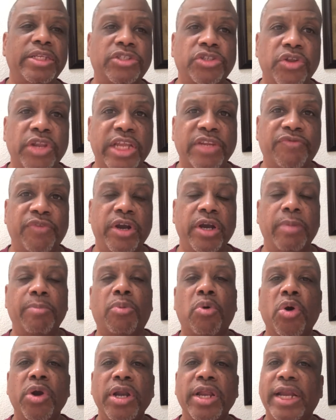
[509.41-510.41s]
And so that's very
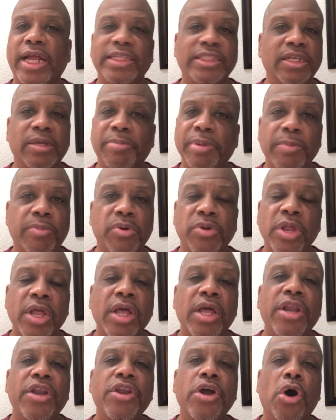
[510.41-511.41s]
important. And I tell people,
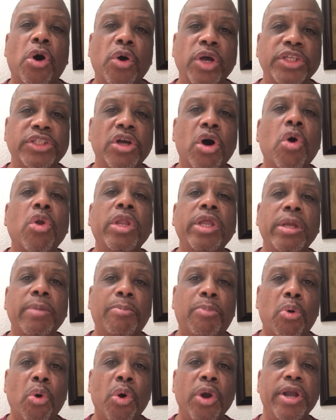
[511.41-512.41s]
no, it's only
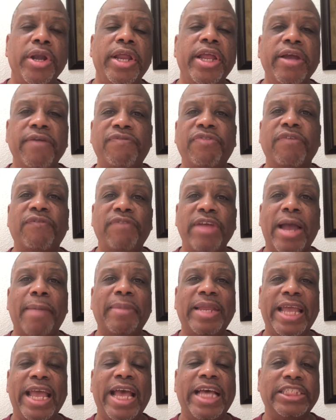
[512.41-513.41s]
important if the
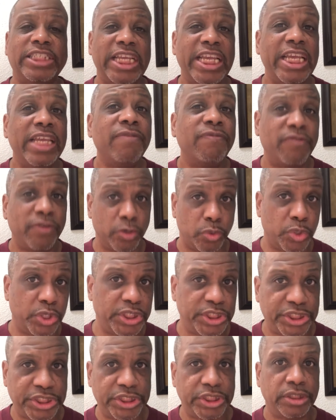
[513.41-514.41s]
family has
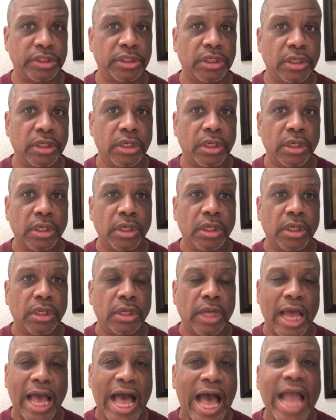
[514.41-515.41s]
influence.
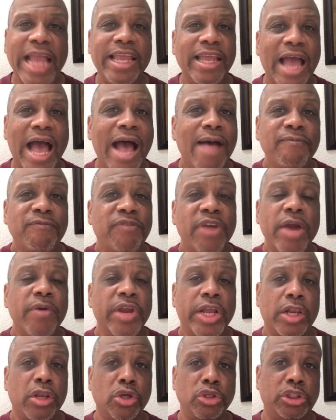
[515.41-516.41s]
I'm
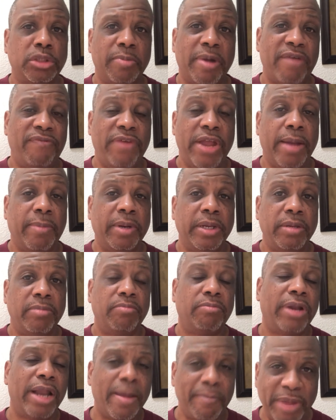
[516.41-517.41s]
very close to my family,
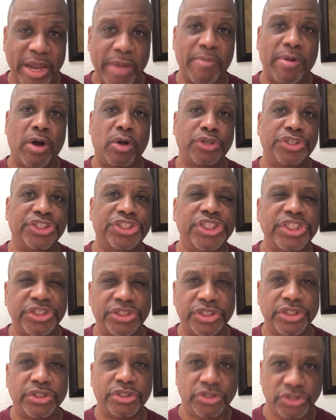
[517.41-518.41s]
but I make my own
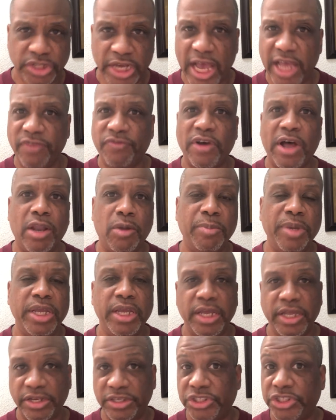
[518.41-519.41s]
decisions. You guys follow
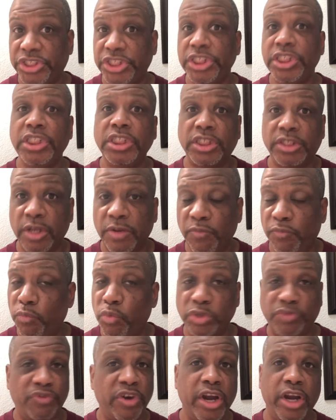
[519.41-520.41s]
me? And she
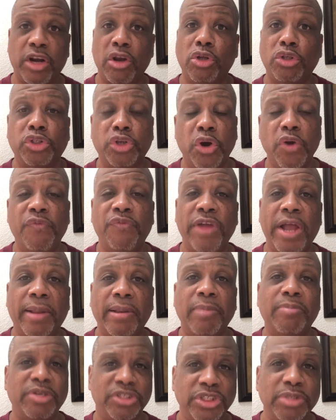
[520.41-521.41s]
was very close to her
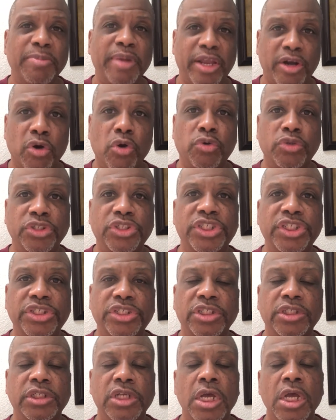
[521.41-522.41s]
family, but she made her own
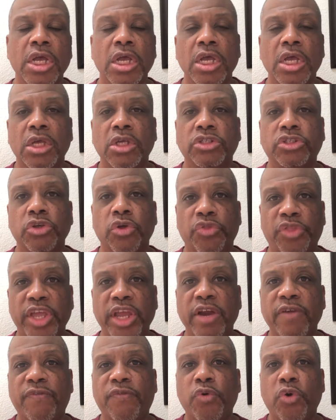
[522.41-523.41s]
decisions. So
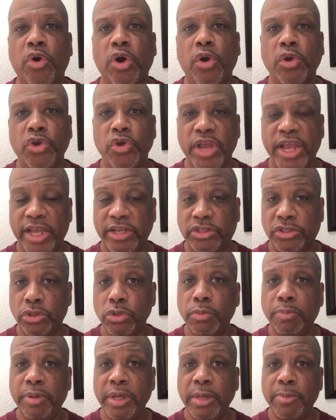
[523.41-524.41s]
therefore, you had
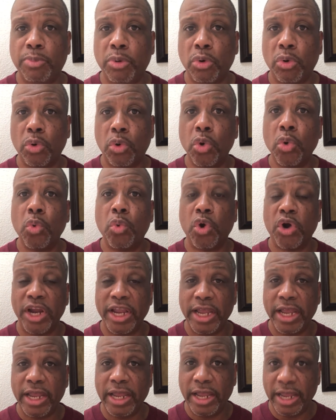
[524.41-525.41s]
two people who
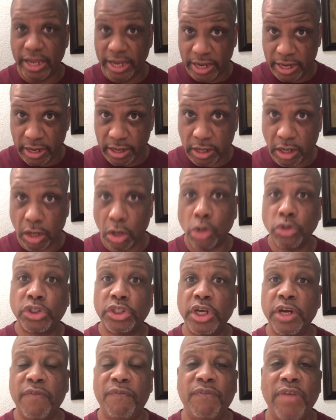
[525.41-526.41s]
were close
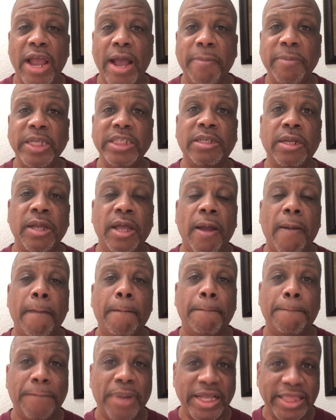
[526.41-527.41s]
to their families,
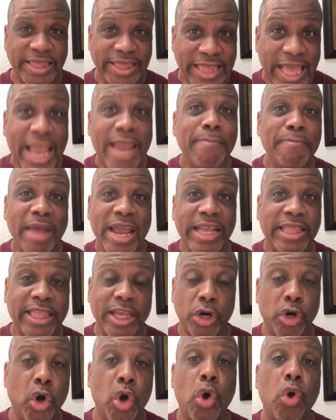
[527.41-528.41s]
but they make
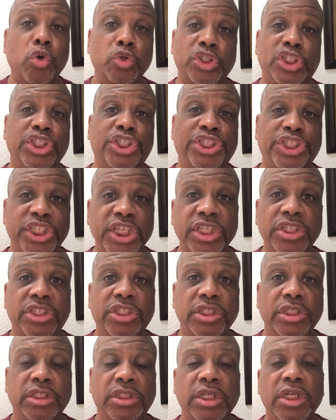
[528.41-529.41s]
their own
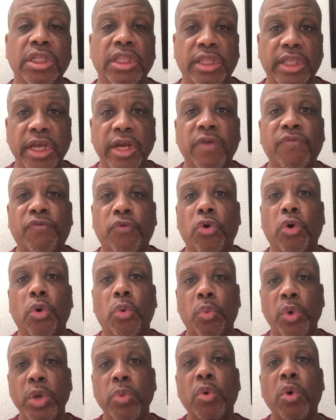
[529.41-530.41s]
decisions, and therefore
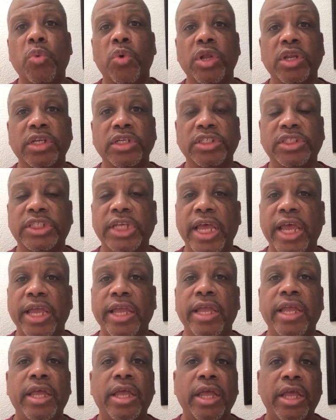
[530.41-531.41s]
we were willing to
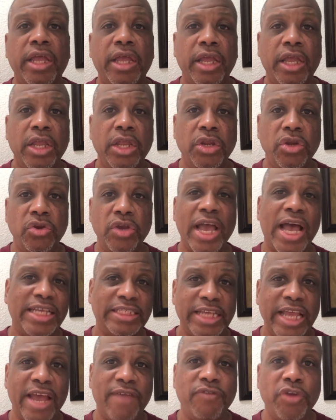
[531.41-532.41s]
say, you
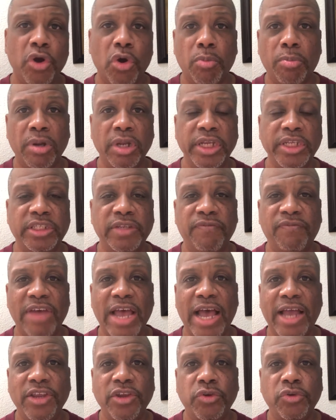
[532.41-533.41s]
guys can have your own beliefs and
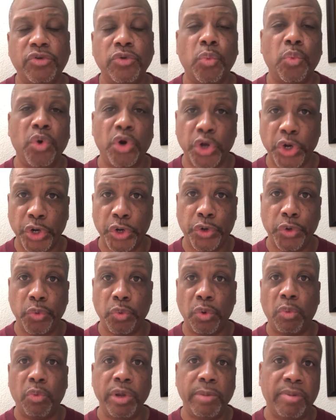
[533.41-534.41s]
values. We're going to do
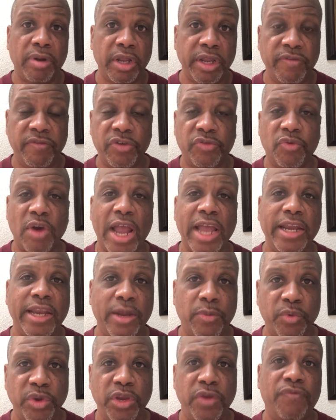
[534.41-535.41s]
what we believe is right,
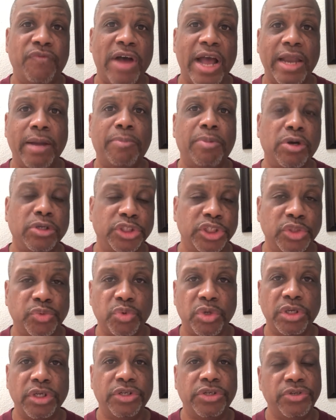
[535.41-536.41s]
and when you find a person that's
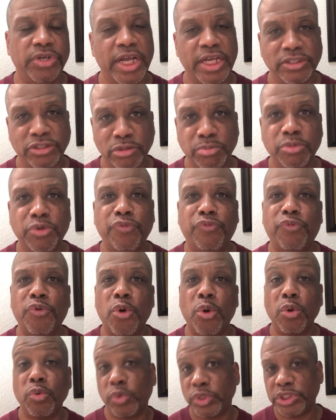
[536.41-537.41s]
willing to do that, you move
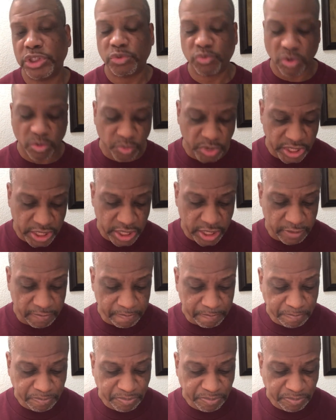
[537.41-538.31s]
forward, which is what we did.